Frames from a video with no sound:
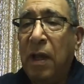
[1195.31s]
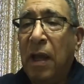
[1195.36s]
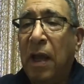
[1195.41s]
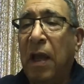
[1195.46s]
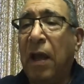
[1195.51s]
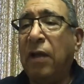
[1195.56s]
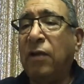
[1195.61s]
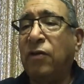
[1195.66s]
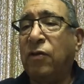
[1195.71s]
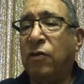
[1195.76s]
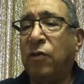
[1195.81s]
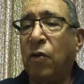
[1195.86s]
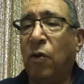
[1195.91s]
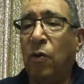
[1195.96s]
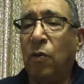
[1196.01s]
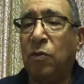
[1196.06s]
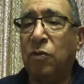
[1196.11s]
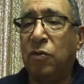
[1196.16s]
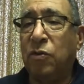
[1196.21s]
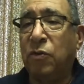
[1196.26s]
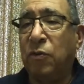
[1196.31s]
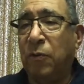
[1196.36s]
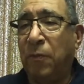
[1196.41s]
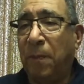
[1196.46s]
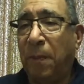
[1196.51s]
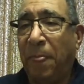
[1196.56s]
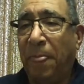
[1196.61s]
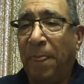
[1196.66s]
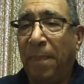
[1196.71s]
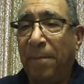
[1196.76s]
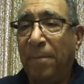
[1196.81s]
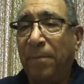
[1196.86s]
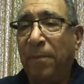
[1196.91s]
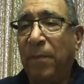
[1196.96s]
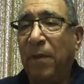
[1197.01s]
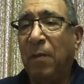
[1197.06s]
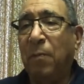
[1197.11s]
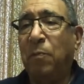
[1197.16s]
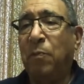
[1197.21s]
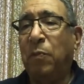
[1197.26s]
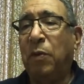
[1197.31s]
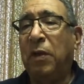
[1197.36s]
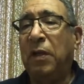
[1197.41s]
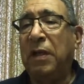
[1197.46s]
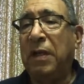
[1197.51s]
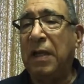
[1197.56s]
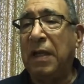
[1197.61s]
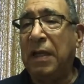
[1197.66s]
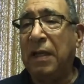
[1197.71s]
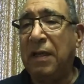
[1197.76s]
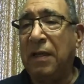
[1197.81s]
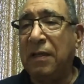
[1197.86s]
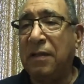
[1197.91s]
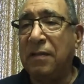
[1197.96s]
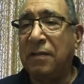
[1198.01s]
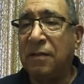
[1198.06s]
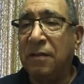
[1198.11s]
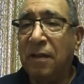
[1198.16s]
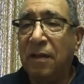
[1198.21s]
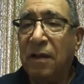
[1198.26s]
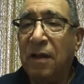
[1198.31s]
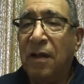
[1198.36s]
I told you, please.